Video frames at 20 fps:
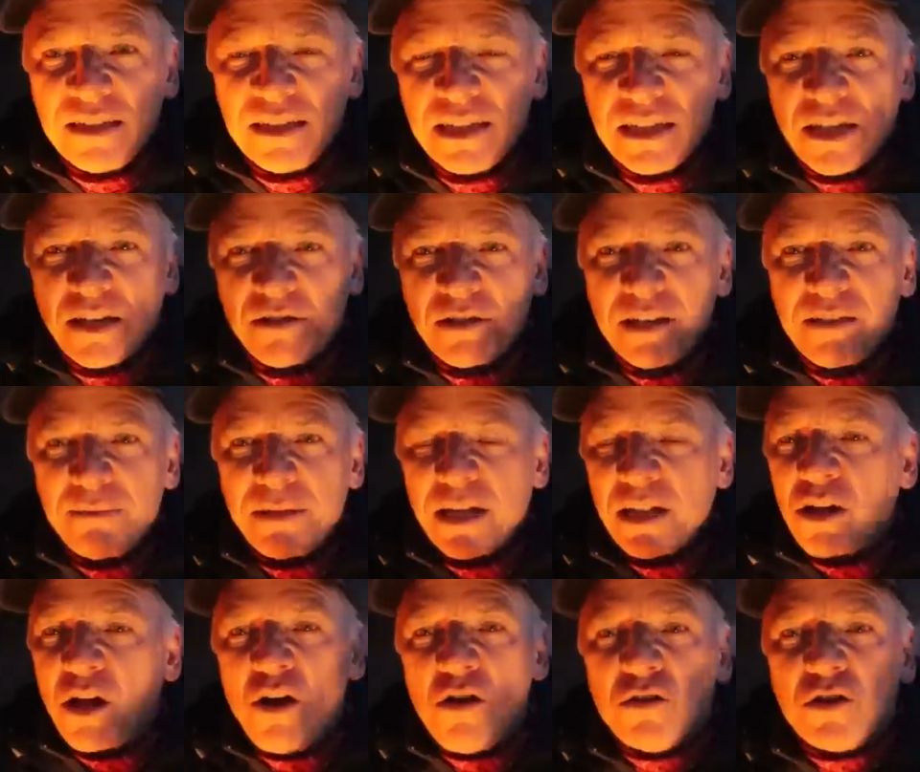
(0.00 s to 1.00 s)
leave me
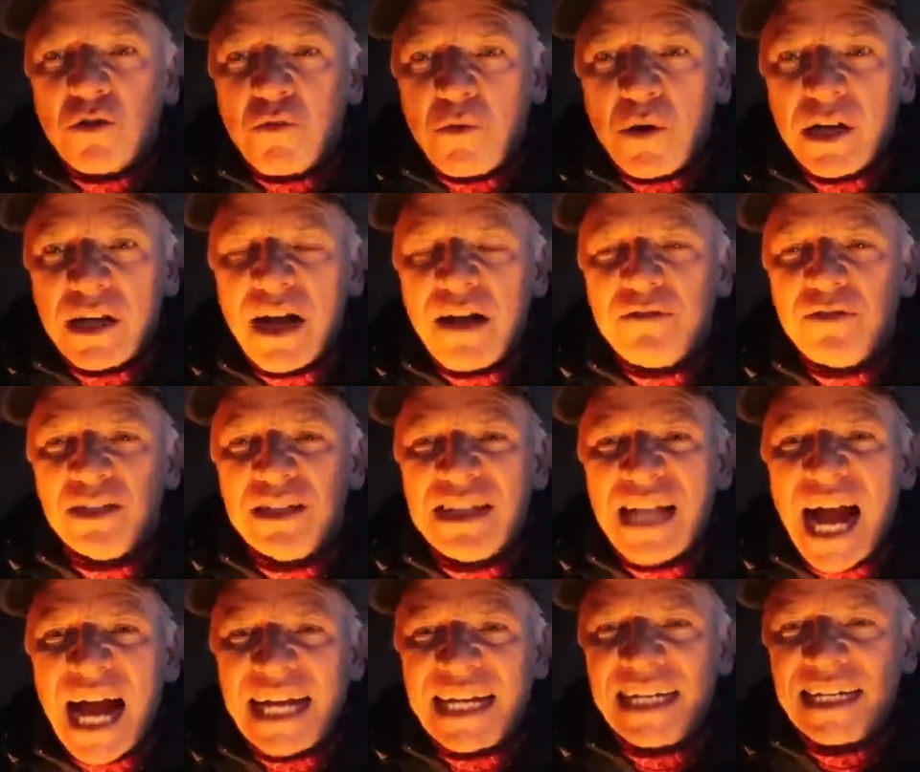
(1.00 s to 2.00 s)
alone or whatever,
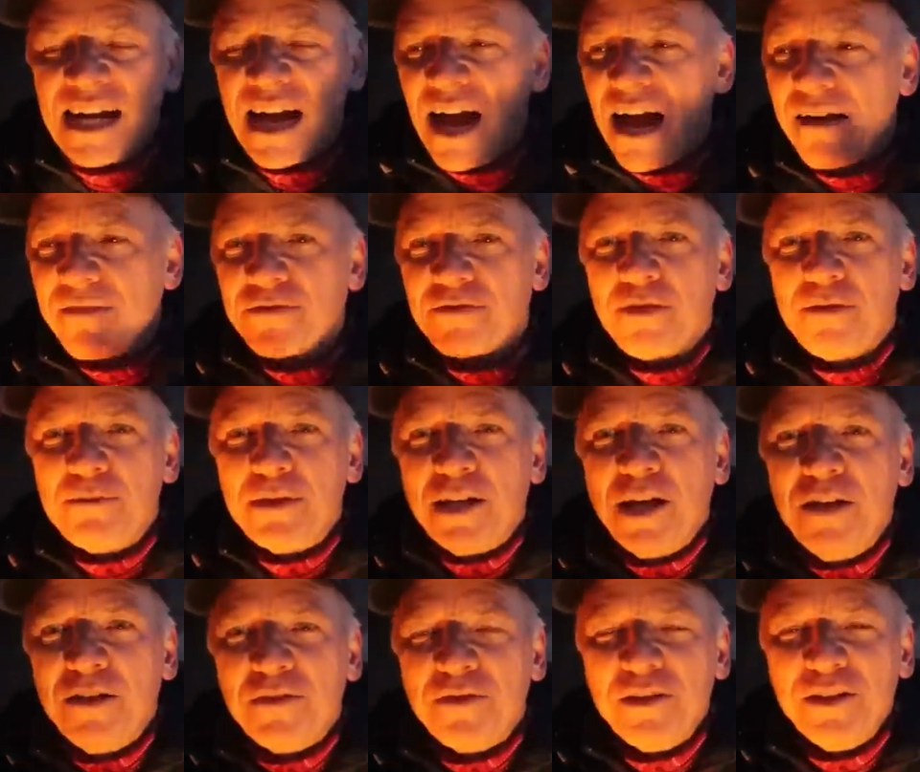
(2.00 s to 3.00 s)
knock it off, or I'm
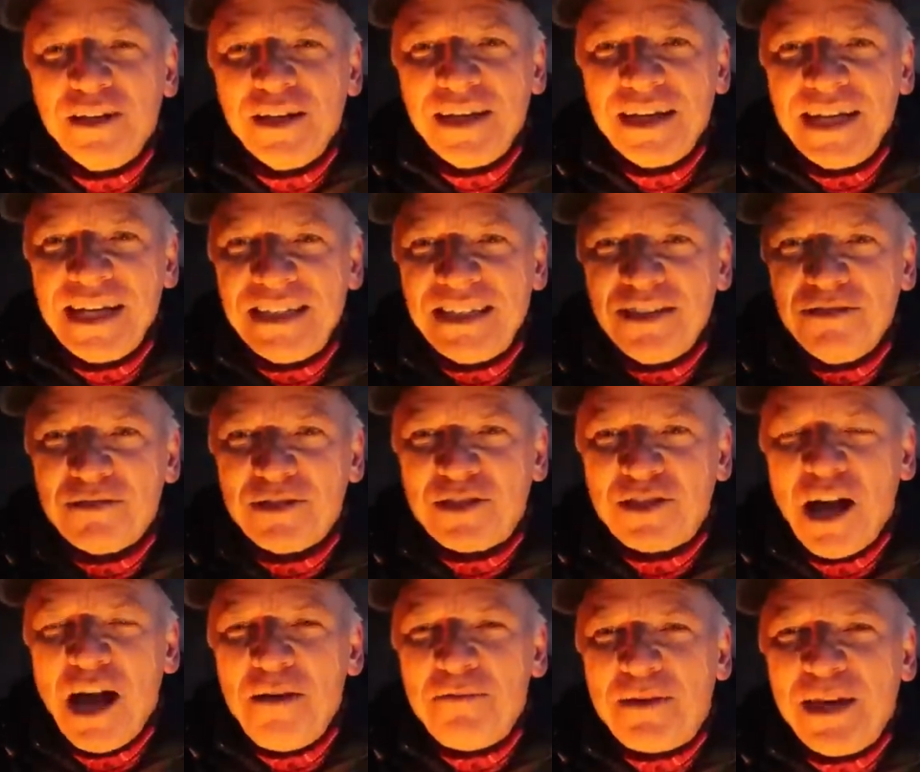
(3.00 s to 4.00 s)
gonna hit you with
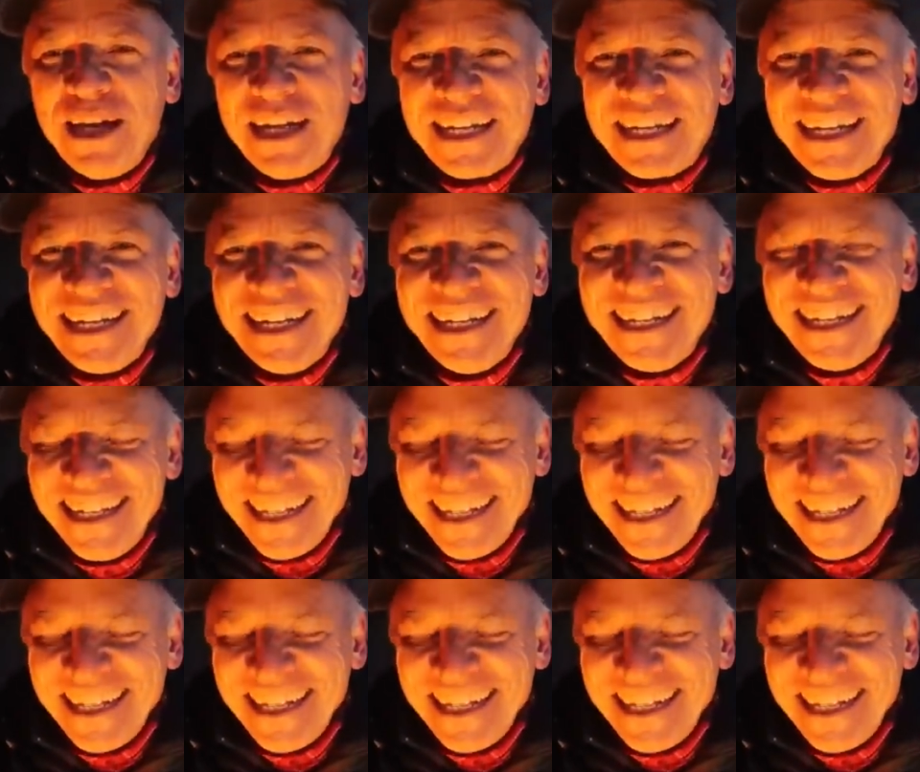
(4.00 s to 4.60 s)
something.